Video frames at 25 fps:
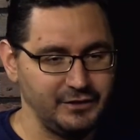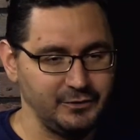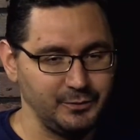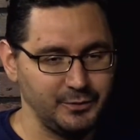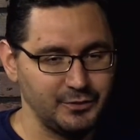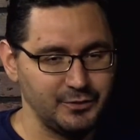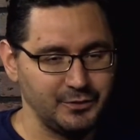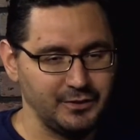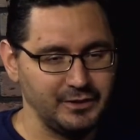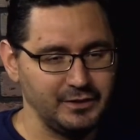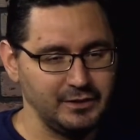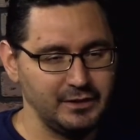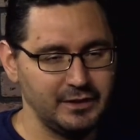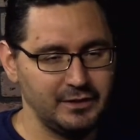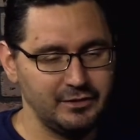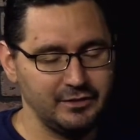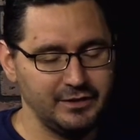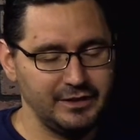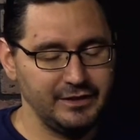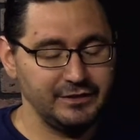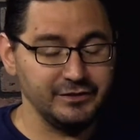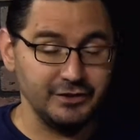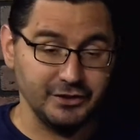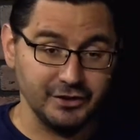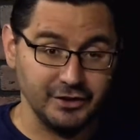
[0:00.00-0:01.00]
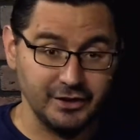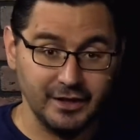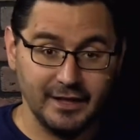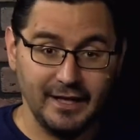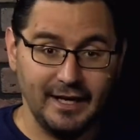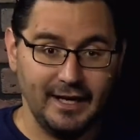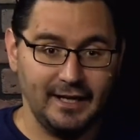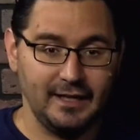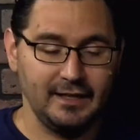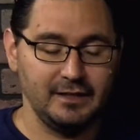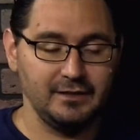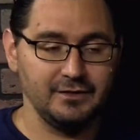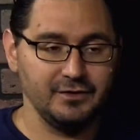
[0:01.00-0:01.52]
which were a little easier to
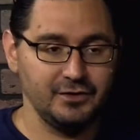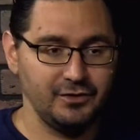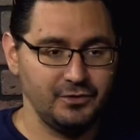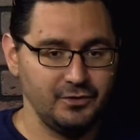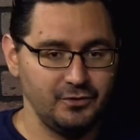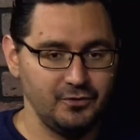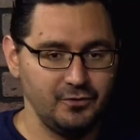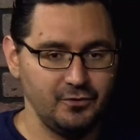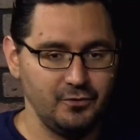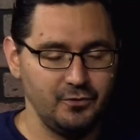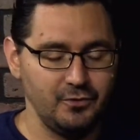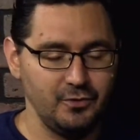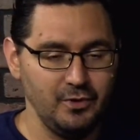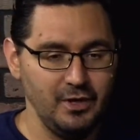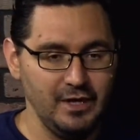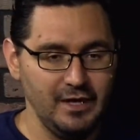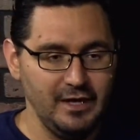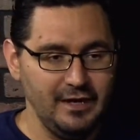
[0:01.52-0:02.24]
get into.